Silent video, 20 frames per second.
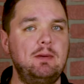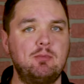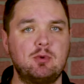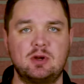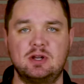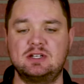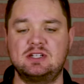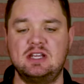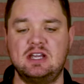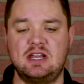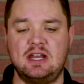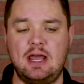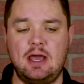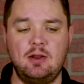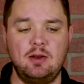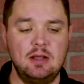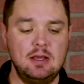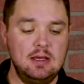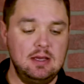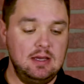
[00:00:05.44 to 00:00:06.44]
up. We're going to check it
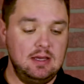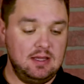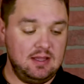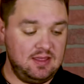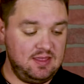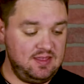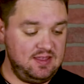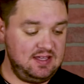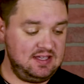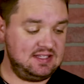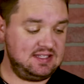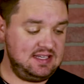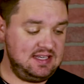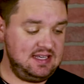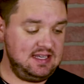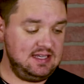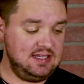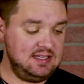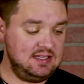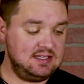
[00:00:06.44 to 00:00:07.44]
out. This
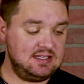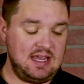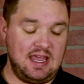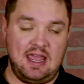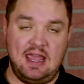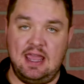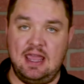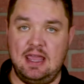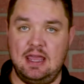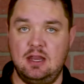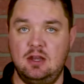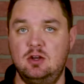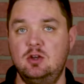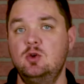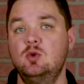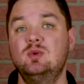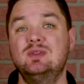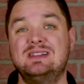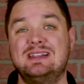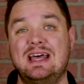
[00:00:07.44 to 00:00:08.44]
is a
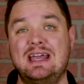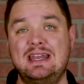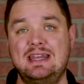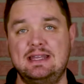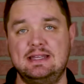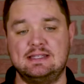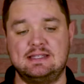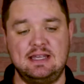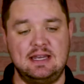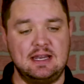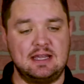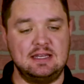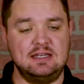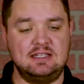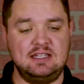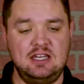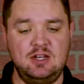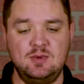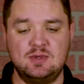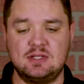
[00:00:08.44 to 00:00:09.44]
new lighting set, a
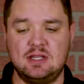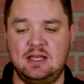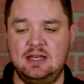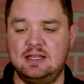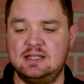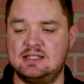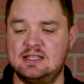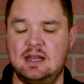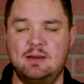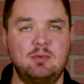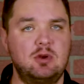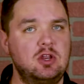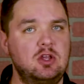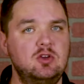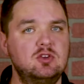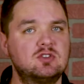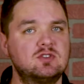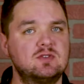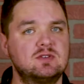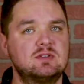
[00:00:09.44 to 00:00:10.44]
continuous lighting set I'm going to
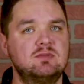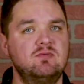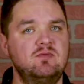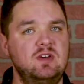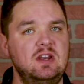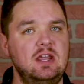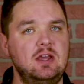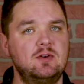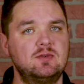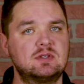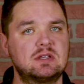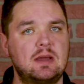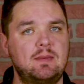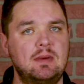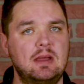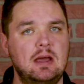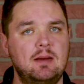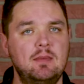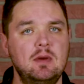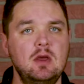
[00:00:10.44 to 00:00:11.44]
use for some videos
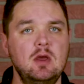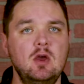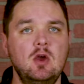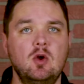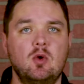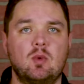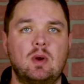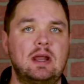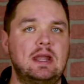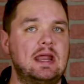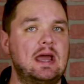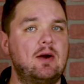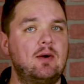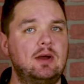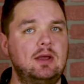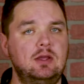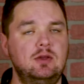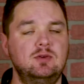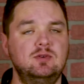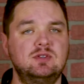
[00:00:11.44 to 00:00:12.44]
coming up. Right now
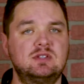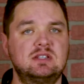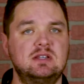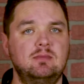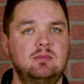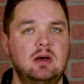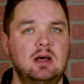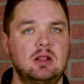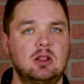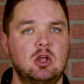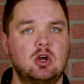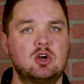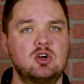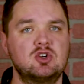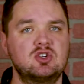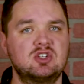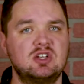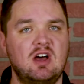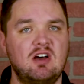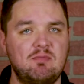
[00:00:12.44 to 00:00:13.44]
I use some
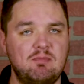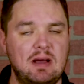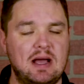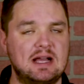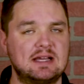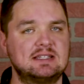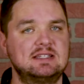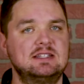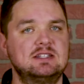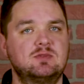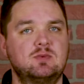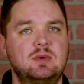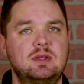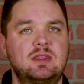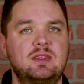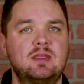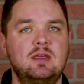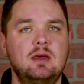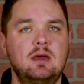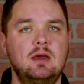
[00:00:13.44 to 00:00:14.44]
large soft boxes
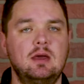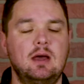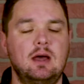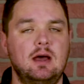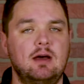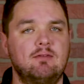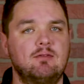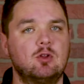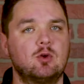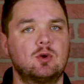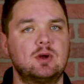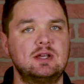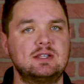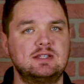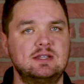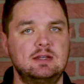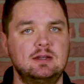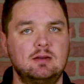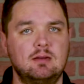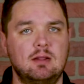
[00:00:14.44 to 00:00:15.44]
with
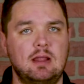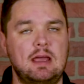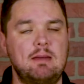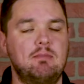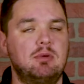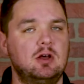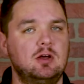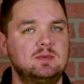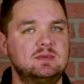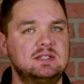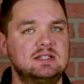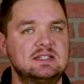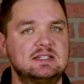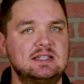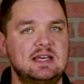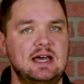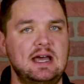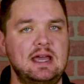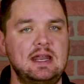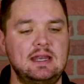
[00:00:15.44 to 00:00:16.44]
fluorescent light bulbs
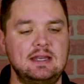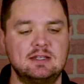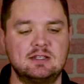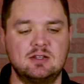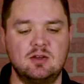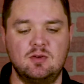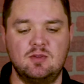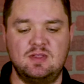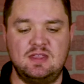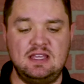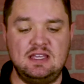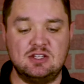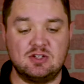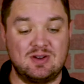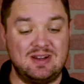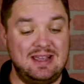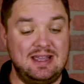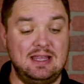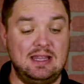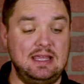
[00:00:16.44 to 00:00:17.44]
inside. And so these
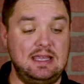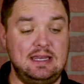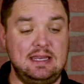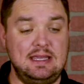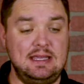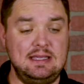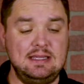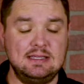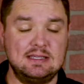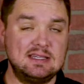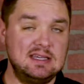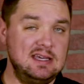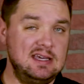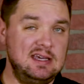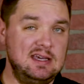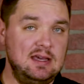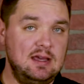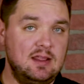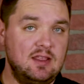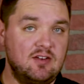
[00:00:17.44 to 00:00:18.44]
are LEDs.
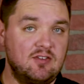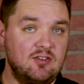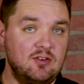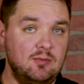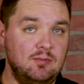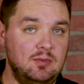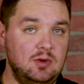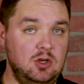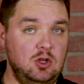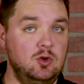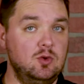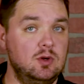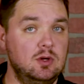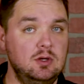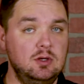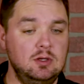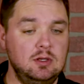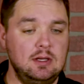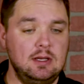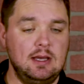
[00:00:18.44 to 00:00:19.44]
They're from
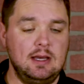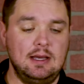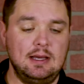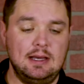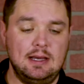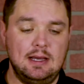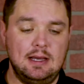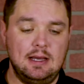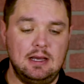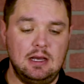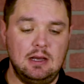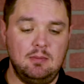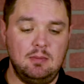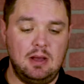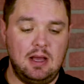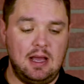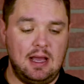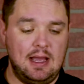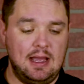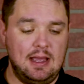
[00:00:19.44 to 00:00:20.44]
Neewer. I'm